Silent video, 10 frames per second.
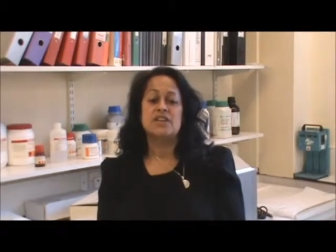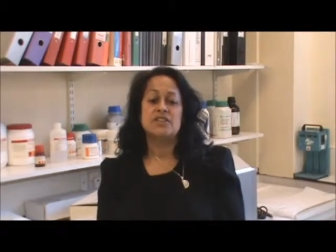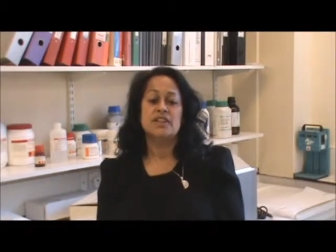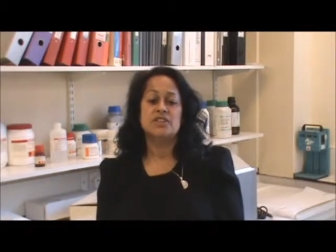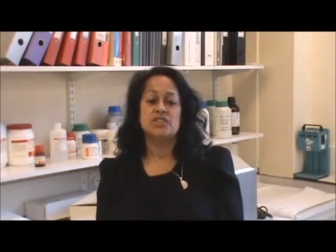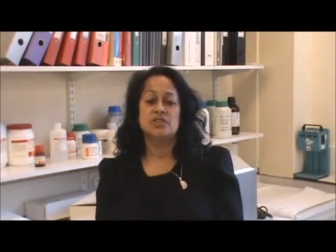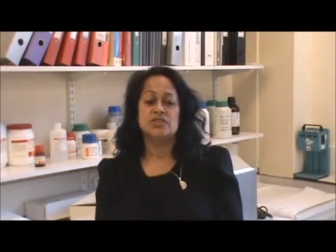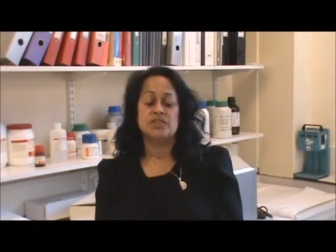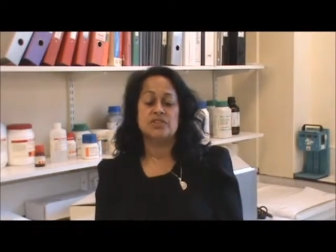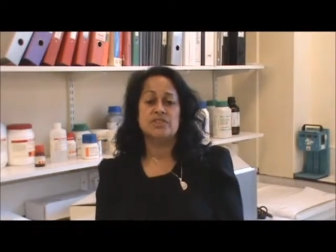to their
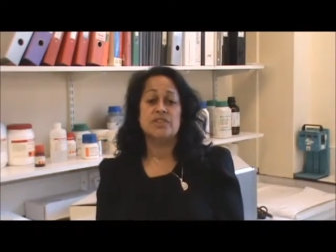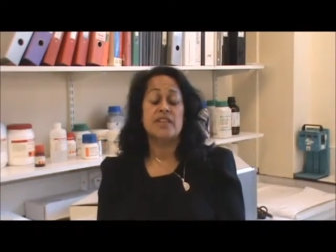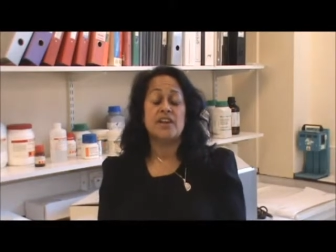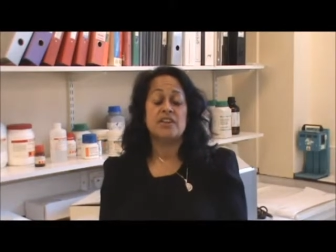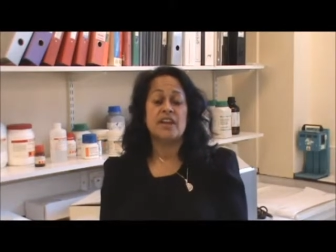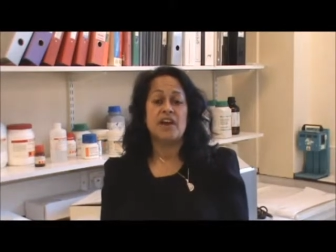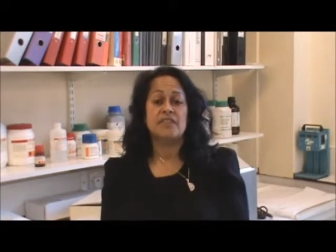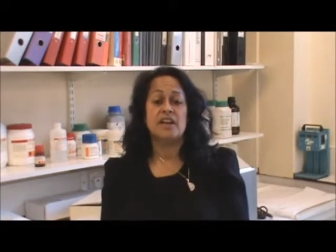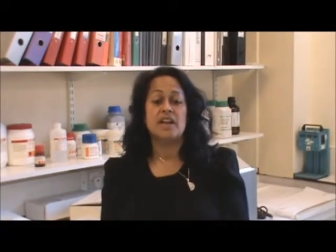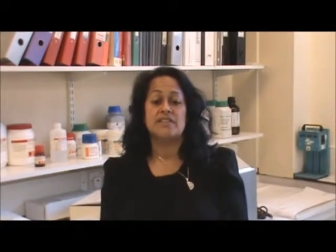children so that they could
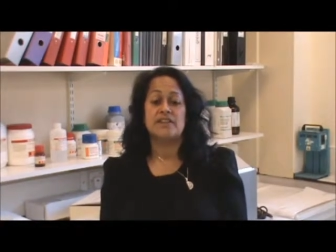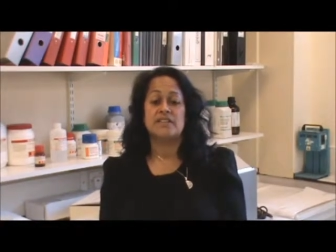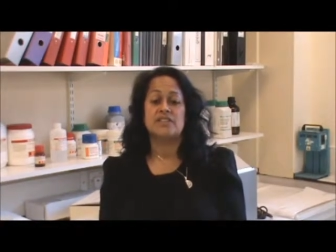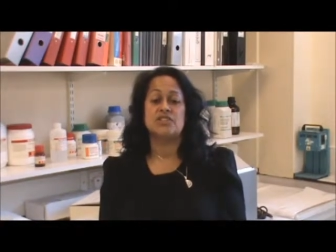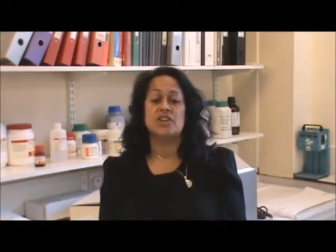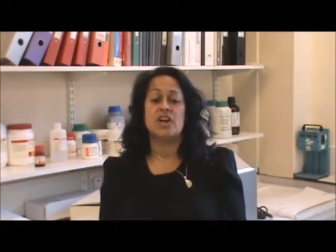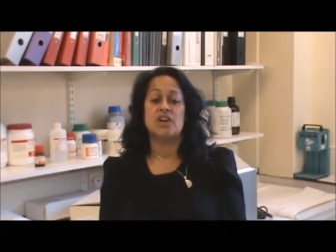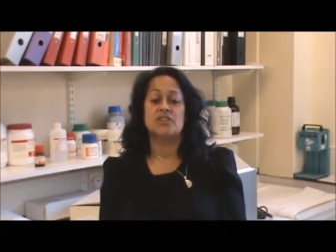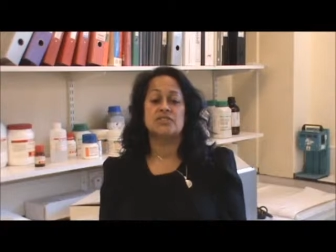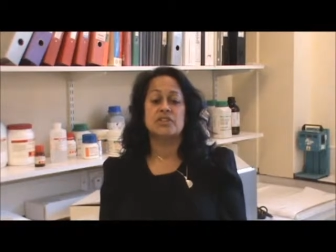have an unaffected
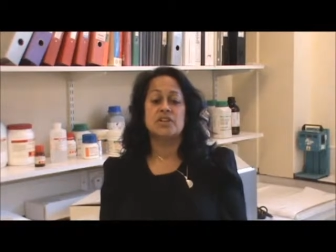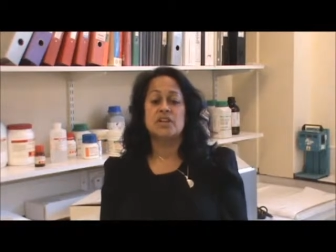child.